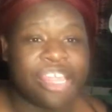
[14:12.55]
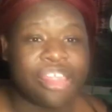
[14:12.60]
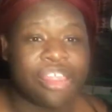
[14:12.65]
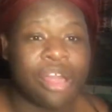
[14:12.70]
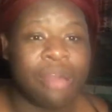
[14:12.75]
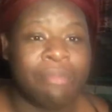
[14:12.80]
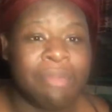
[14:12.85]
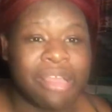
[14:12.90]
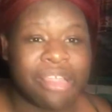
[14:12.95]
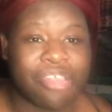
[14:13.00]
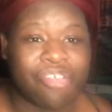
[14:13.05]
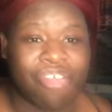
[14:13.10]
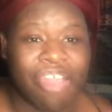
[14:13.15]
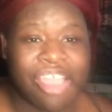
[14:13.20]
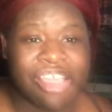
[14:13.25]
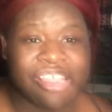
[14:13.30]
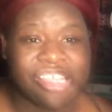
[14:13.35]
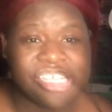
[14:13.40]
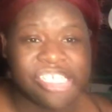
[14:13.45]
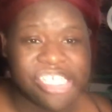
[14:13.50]
so much
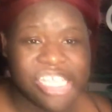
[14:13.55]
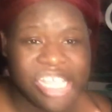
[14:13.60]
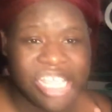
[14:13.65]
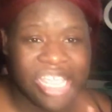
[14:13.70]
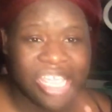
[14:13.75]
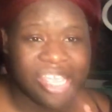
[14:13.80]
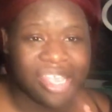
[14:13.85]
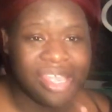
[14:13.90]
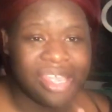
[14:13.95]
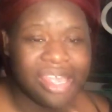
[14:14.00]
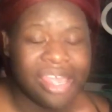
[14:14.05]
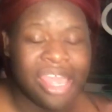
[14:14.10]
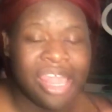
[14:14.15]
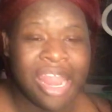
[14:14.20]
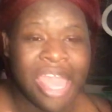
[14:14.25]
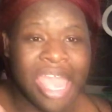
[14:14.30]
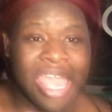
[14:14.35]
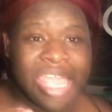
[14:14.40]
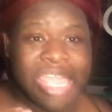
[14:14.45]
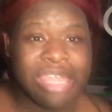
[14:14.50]
crazy shit.
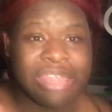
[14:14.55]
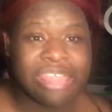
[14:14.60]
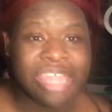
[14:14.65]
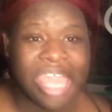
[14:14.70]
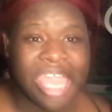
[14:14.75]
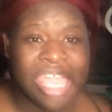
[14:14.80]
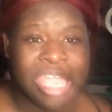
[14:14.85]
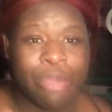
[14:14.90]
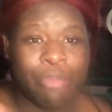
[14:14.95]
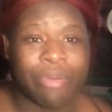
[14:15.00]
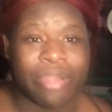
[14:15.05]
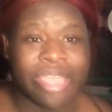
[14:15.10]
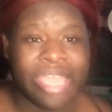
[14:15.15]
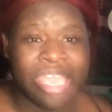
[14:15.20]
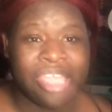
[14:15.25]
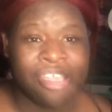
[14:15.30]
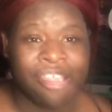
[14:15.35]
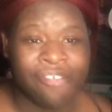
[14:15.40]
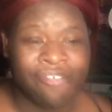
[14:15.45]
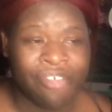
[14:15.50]
Like, he said he would
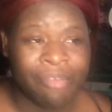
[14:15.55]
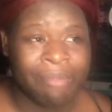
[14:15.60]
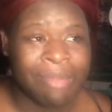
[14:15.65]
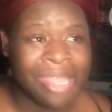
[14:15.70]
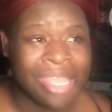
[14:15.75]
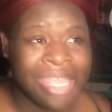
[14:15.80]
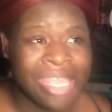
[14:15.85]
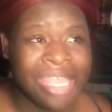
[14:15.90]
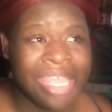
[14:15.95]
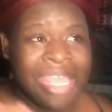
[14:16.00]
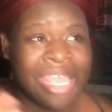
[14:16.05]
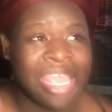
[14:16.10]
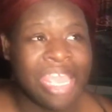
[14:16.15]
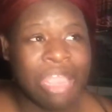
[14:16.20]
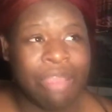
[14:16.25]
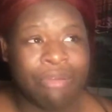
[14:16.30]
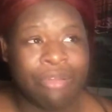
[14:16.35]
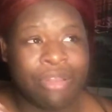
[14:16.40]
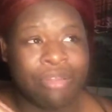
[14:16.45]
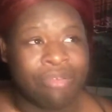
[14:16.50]
kill for me,
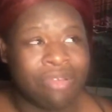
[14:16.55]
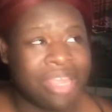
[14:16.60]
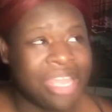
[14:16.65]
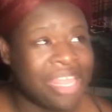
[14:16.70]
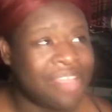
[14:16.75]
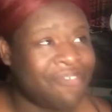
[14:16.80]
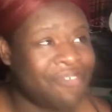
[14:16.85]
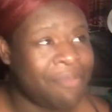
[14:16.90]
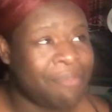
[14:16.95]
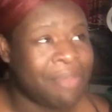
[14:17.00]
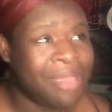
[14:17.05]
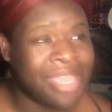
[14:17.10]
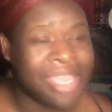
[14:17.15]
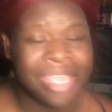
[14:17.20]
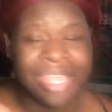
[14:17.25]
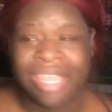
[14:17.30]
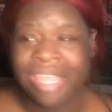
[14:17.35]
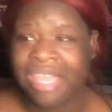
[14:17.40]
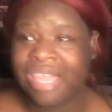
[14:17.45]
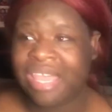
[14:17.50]
he would do this for
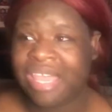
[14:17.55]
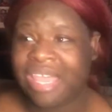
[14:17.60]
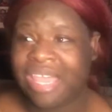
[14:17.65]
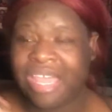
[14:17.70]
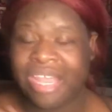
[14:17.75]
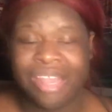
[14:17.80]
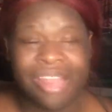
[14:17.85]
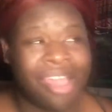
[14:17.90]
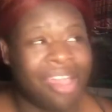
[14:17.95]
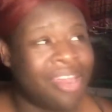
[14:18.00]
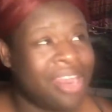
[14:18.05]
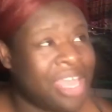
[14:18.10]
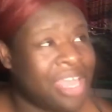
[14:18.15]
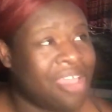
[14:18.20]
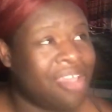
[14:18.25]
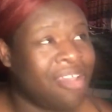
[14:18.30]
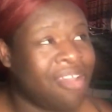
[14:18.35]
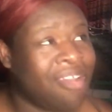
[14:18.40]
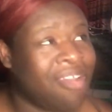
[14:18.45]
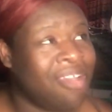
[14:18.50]
me, and all that,
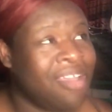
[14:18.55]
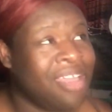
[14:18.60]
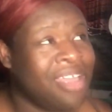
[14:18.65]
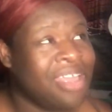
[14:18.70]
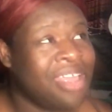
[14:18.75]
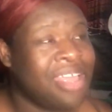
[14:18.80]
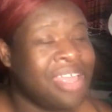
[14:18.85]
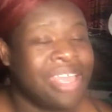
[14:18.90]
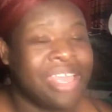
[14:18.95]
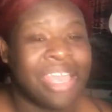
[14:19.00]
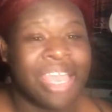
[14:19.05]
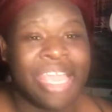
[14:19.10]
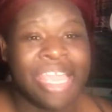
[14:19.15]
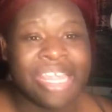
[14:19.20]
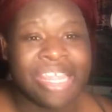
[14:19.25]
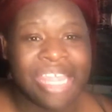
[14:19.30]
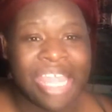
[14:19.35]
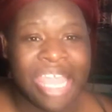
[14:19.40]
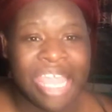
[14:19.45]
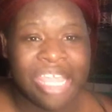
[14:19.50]
girl. He
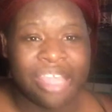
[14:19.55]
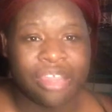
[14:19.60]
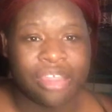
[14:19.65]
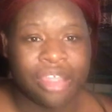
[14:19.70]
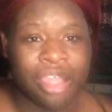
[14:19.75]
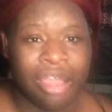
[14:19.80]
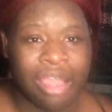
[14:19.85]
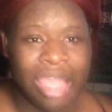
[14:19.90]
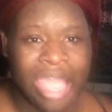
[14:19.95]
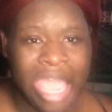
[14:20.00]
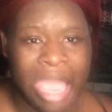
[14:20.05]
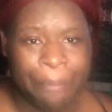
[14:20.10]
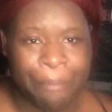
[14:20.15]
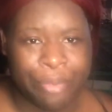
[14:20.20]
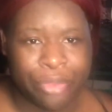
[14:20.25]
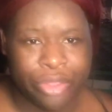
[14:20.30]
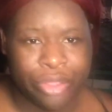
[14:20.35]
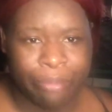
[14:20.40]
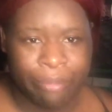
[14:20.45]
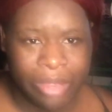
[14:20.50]
said, if something
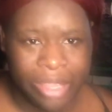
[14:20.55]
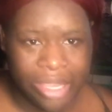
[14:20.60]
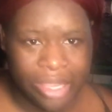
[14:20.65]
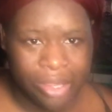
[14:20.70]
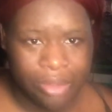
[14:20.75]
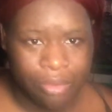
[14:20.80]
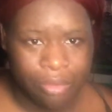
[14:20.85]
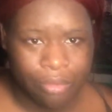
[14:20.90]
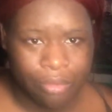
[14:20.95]
happened to me,